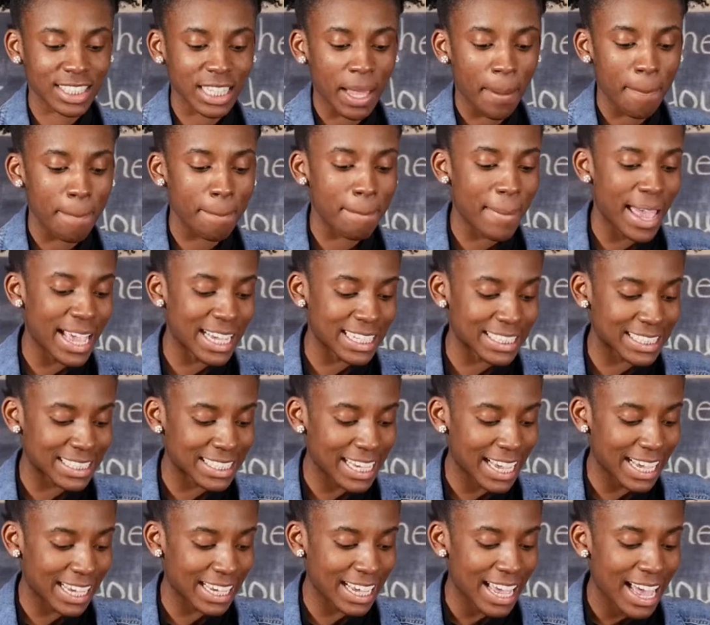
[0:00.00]

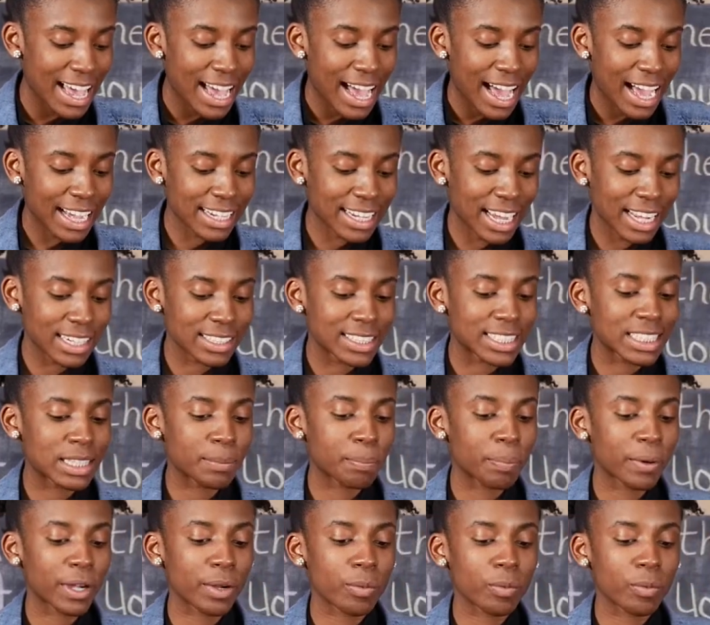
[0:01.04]
amazing. I got it to the point